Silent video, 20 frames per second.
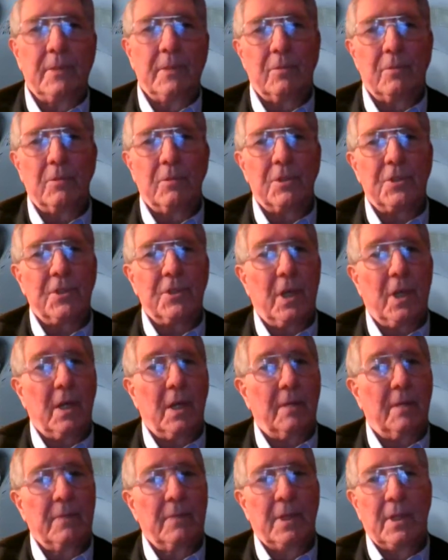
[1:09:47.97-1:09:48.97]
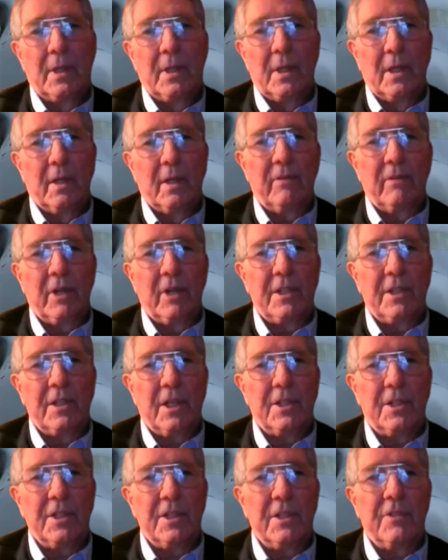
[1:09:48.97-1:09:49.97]
It was uh, a very
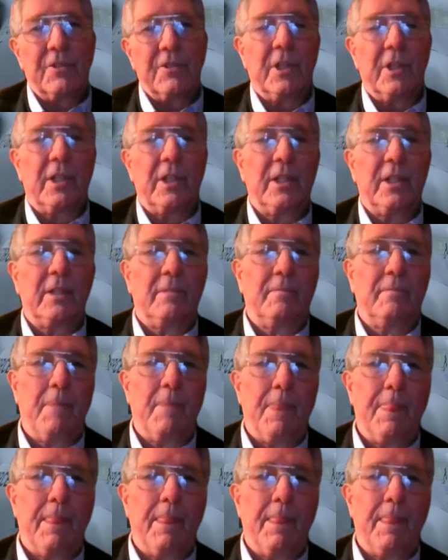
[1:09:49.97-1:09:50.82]
touching scene,